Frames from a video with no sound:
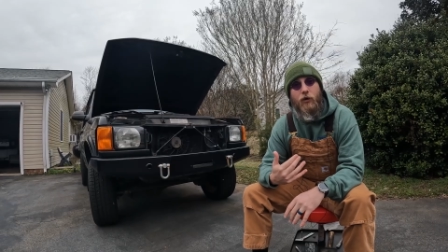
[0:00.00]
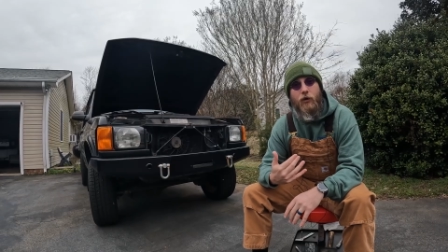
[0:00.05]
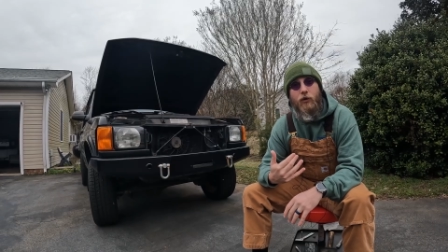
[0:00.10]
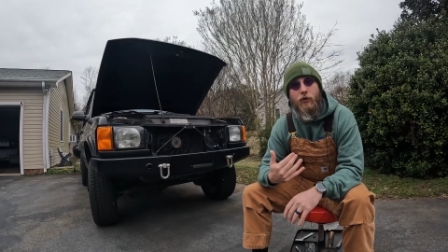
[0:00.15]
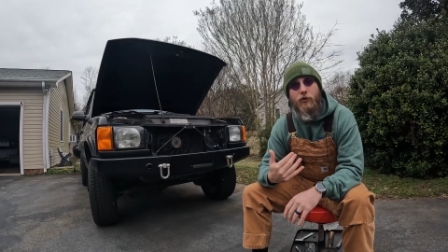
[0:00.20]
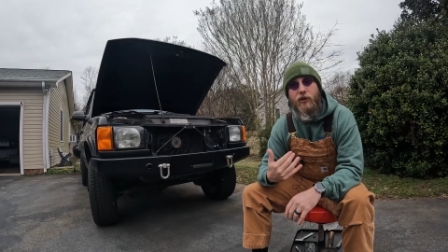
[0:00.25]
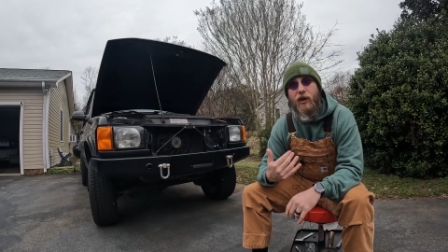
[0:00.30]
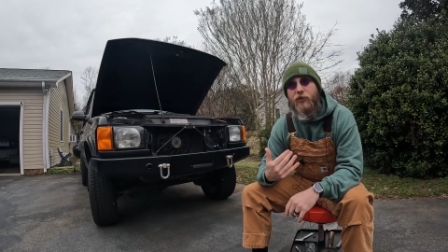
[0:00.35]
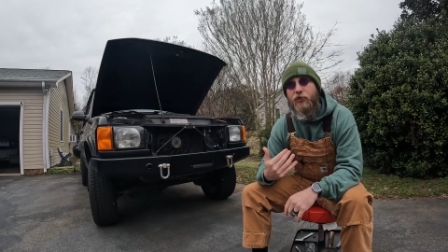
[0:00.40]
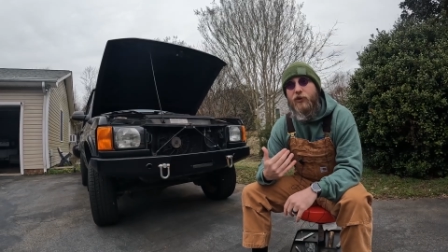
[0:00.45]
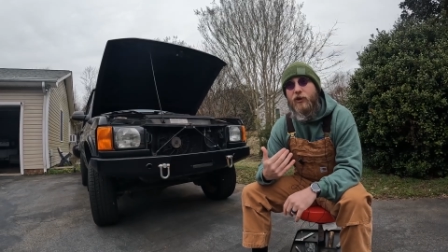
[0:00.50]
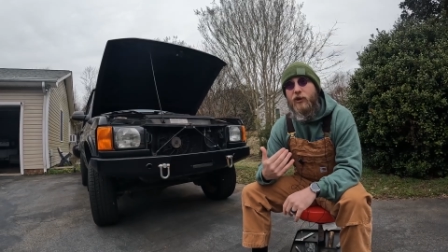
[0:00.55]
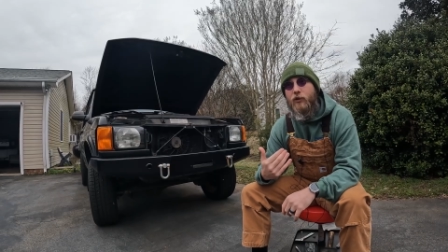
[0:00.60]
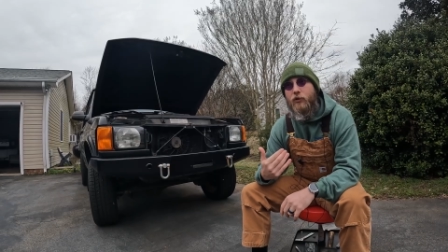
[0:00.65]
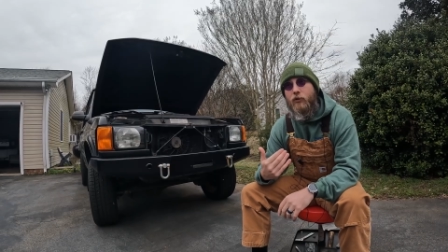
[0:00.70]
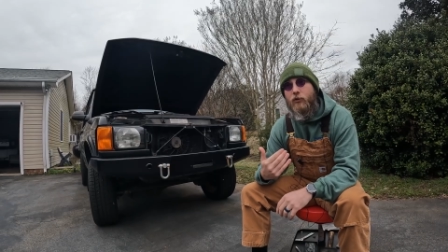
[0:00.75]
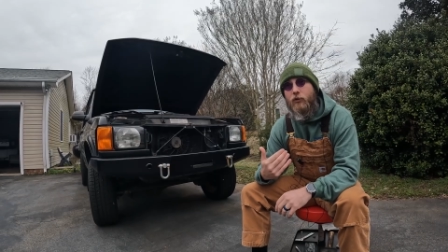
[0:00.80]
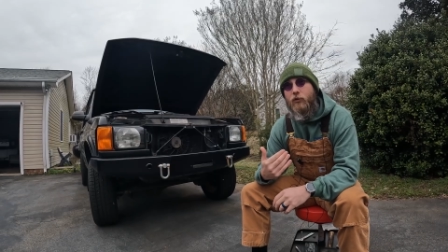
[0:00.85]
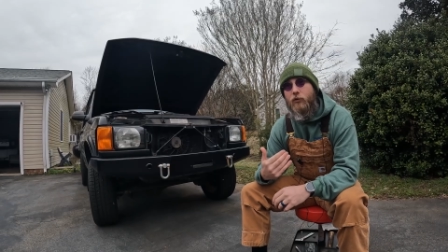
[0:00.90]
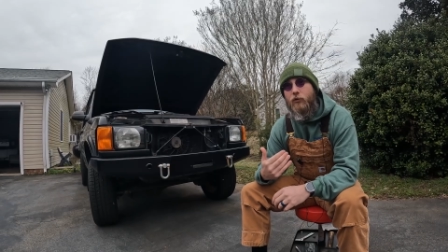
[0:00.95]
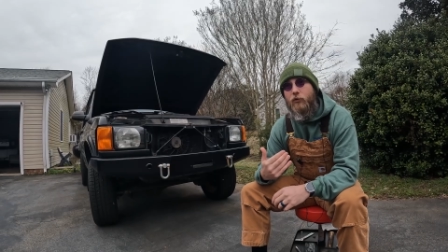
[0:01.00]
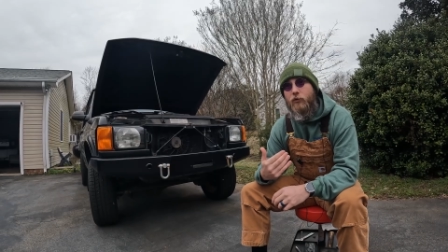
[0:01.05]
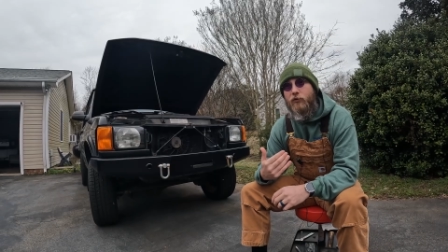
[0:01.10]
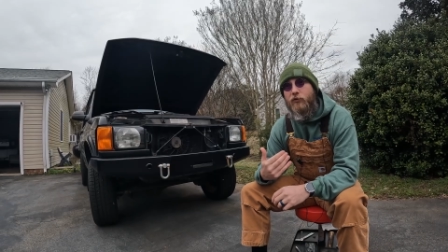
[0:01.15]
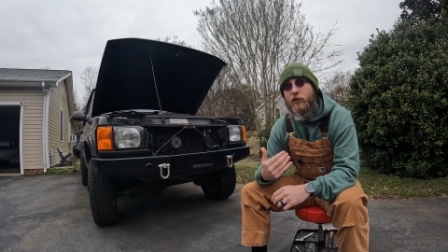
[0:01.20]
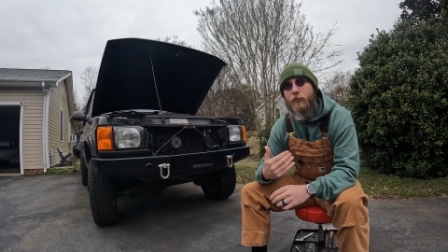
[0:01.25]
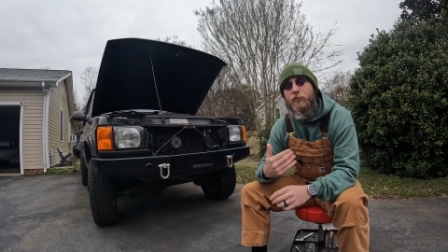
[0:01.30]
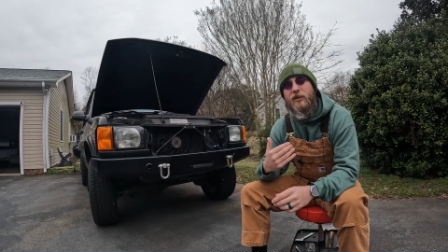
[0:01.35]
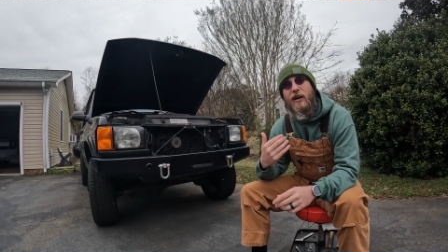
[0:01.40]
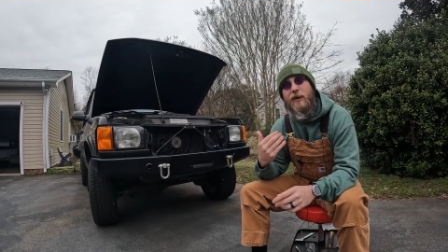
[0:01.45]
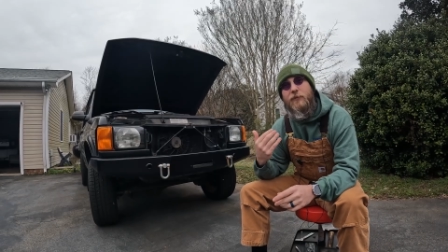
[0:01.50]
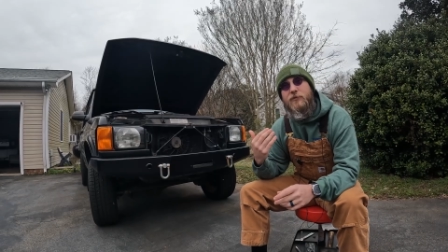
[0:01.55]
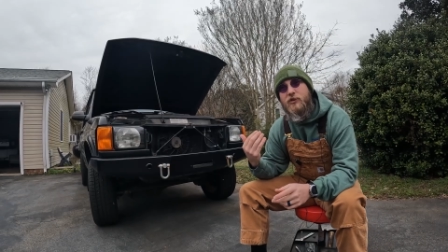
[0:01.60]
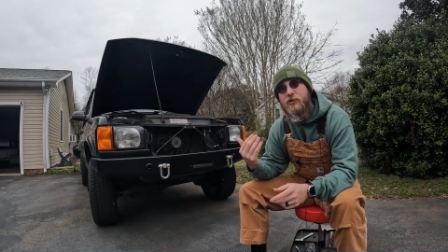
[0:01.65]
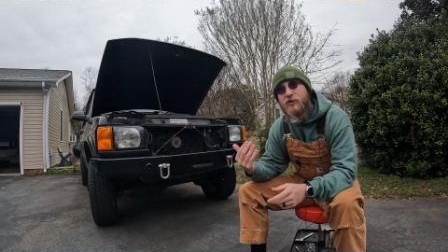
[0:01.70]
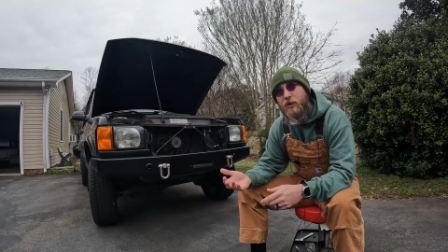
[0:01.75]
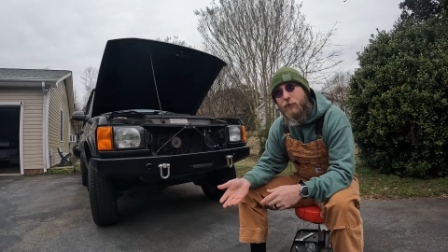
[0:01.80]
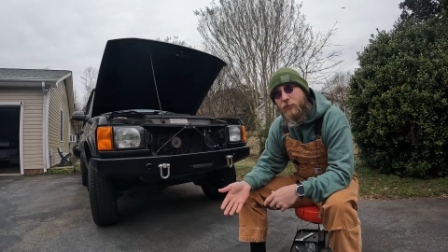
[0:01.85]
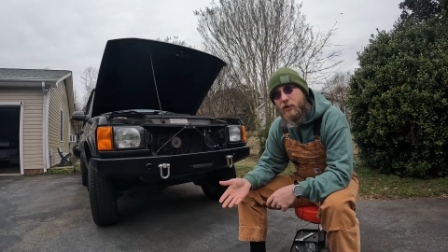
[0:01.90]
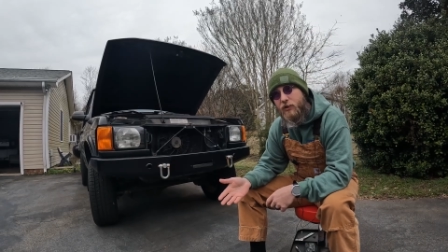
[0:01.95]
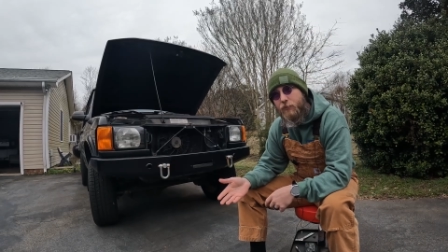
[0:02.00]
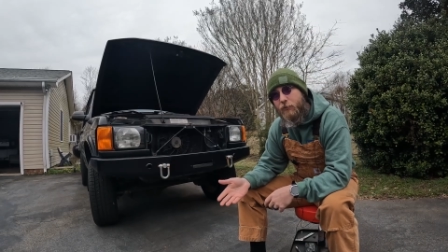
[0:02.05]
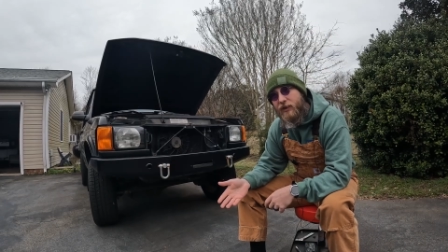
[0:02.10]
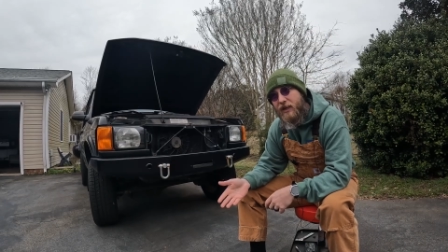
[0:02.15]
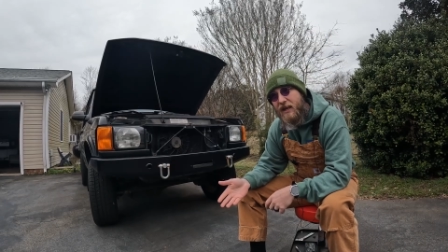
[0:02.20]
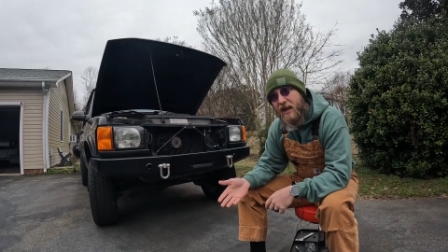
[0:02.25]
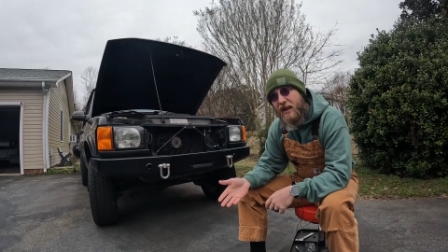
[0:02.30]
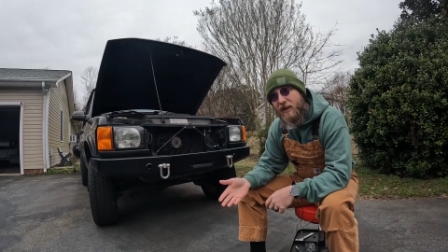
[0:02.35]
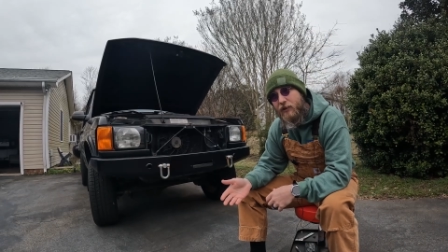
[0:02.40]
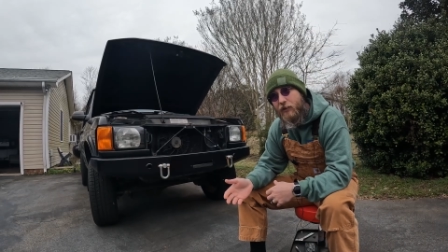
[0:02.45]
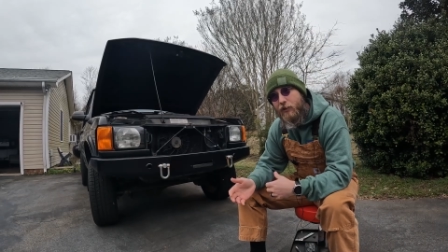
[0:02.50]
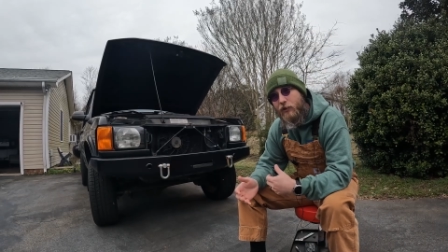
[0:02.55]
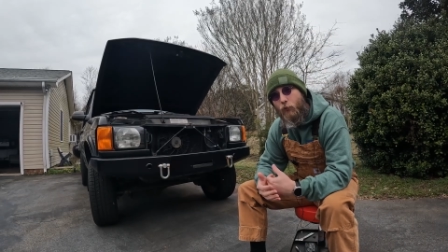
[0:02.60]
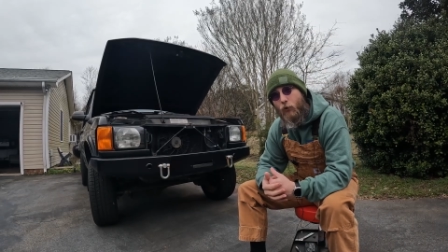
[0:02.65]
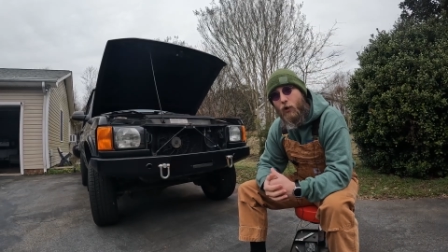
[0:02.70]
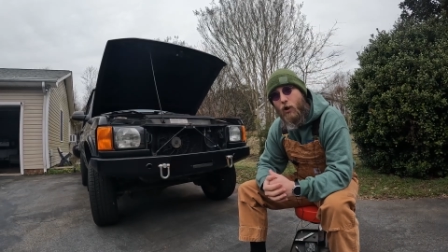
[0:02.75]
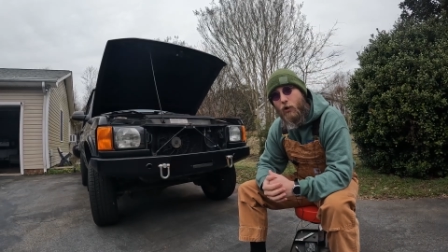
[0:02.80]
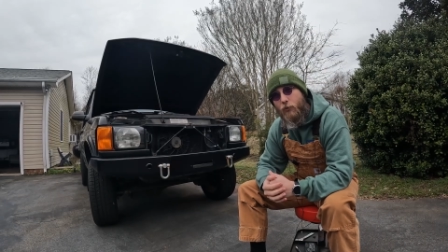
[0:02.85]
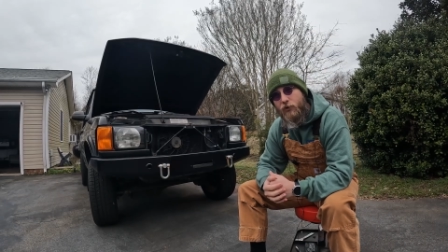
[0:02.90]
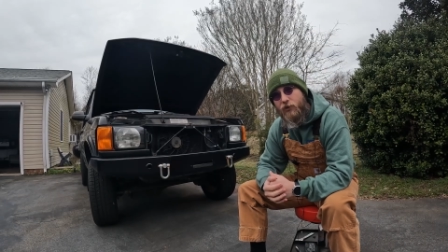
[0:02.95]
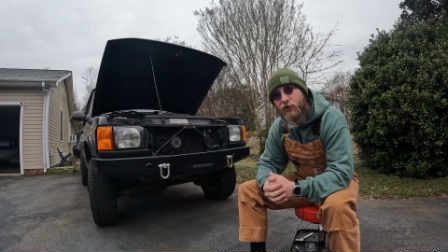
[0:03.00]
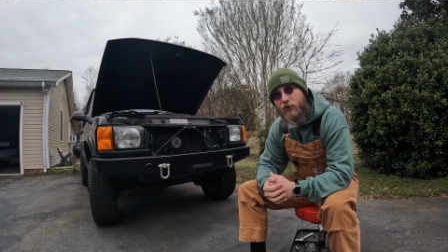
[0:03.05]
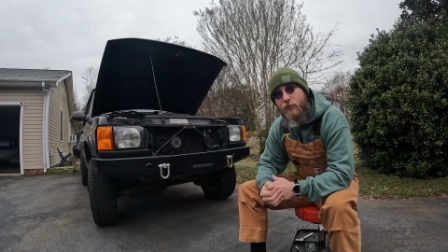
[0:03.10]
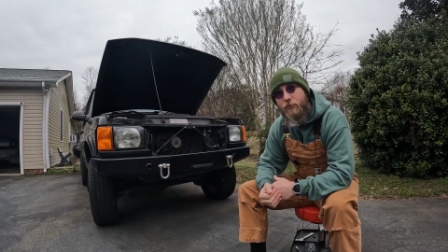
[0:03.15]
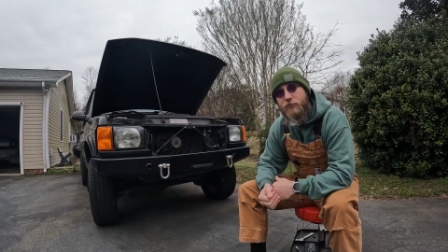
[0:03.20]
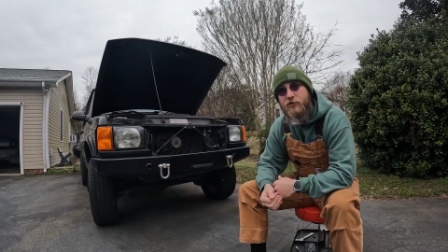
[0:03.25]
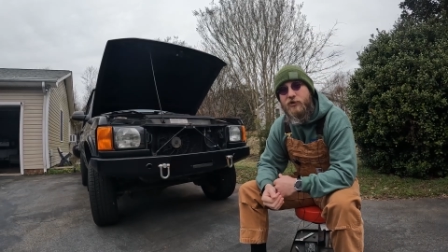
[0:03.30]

nothing. Sometimes there's something mechanically wrong with them.